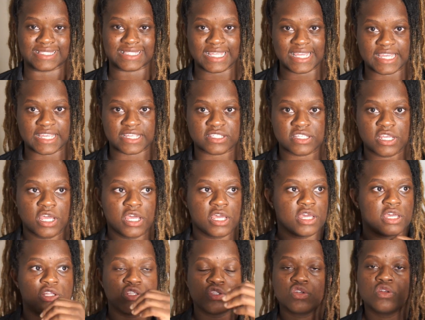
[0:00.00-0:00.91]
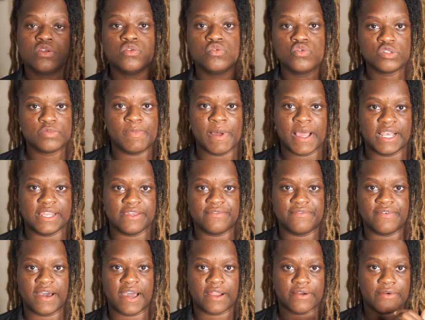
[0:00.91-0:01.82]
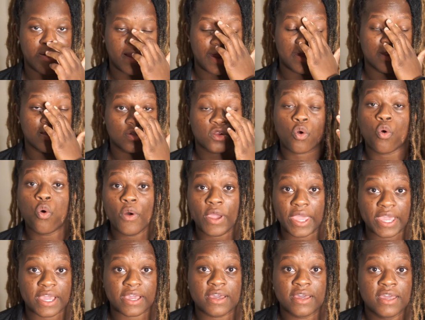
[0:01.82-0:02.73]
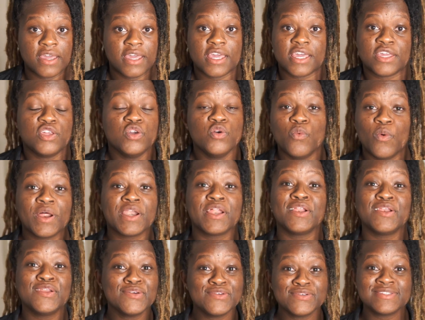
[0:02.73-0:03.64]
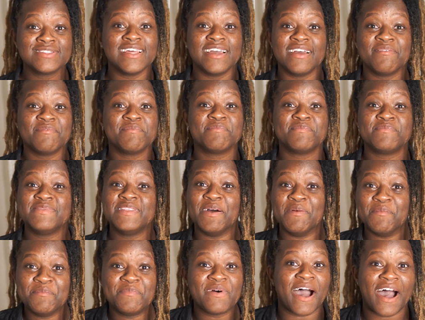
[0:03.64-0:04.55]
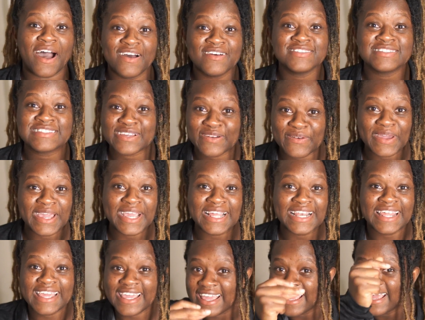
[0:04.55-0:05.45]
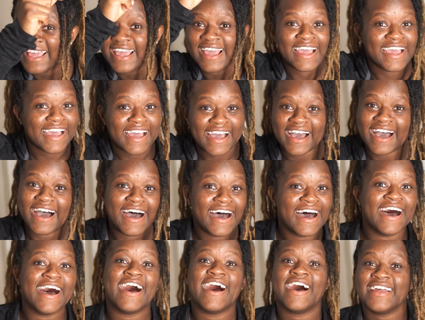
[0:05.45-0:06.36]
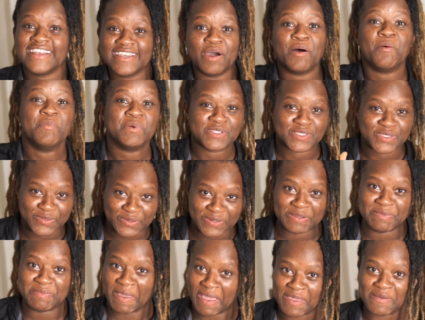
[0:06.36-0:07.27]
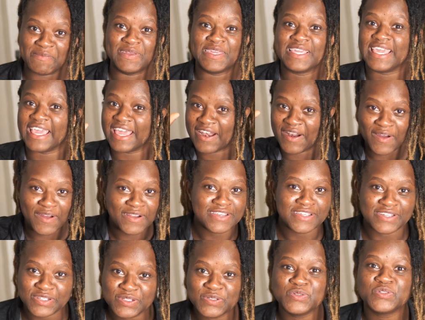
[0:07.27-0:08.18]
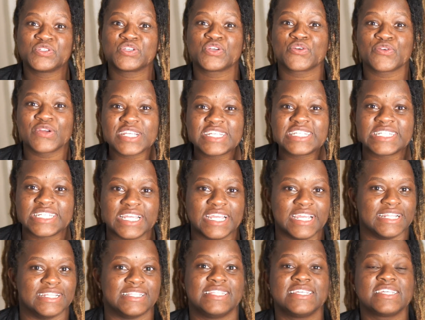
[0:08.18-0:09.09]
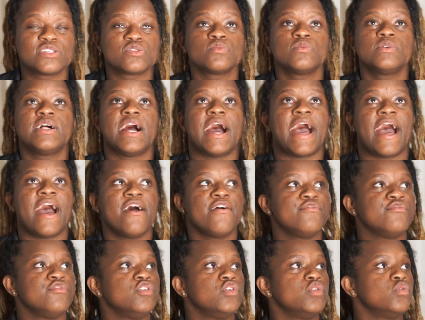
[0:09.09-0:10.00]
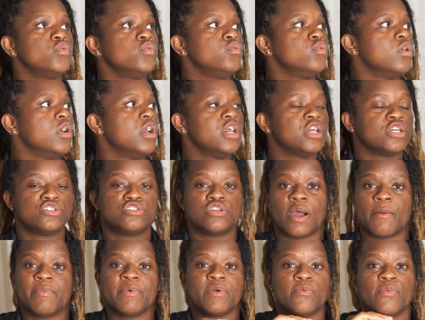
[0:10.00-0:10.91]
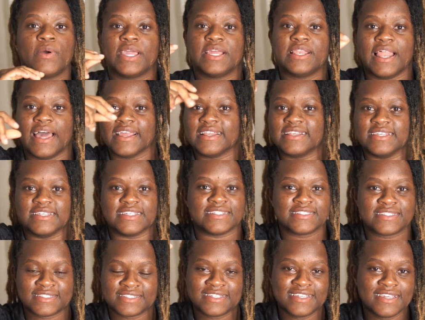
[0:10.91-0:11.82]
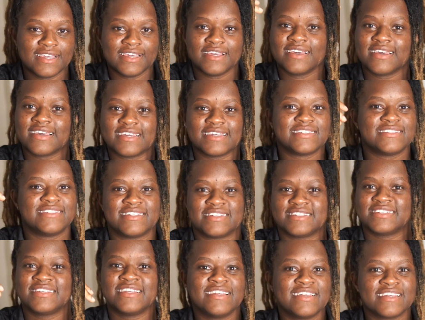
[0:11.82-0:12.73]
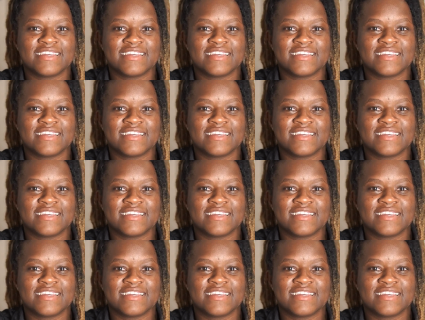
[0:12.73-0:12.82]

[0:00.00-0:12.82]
things to lose belly fat, right? Quick. You want to lose them pounds quickly? Number 3, baby, get on your nutrition. This will have you dropping weight like this. It's just